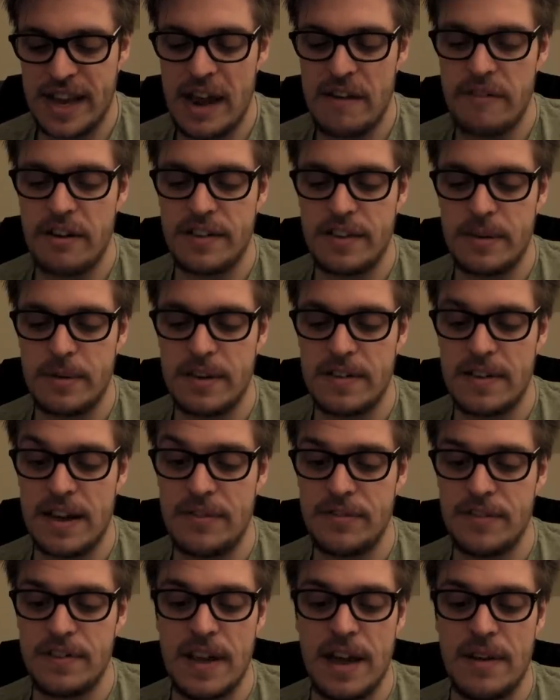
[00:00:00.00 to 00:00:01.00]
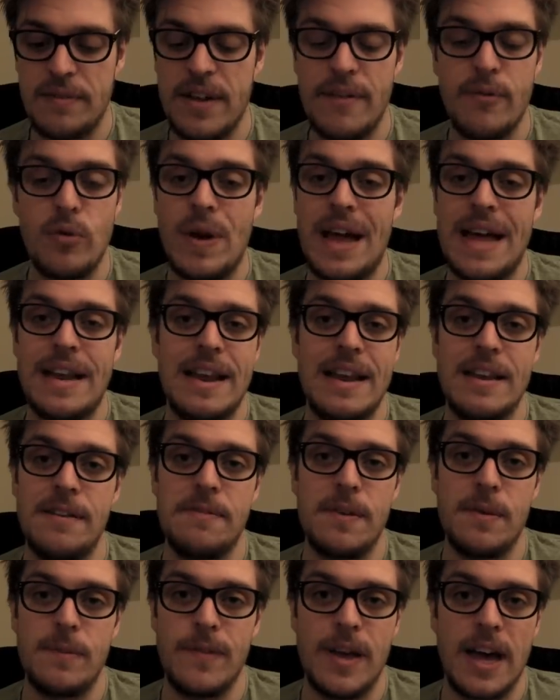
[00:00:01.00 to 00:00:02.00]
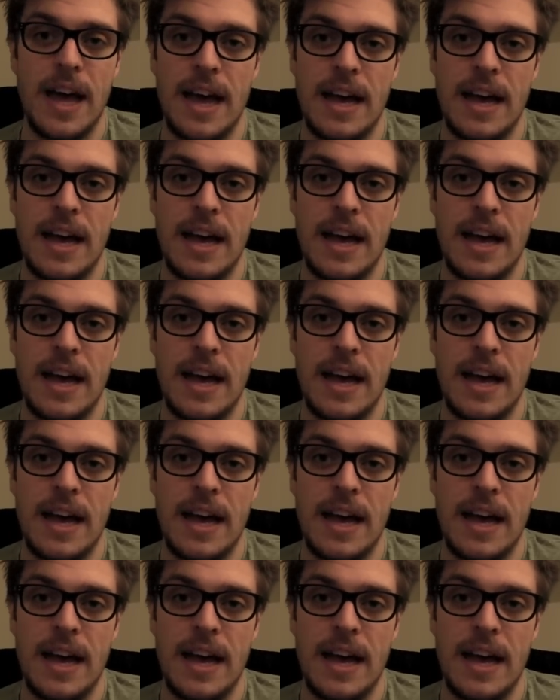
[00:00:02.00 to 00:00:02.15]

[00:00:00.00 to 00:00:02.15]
character because I have to say I've never read anything that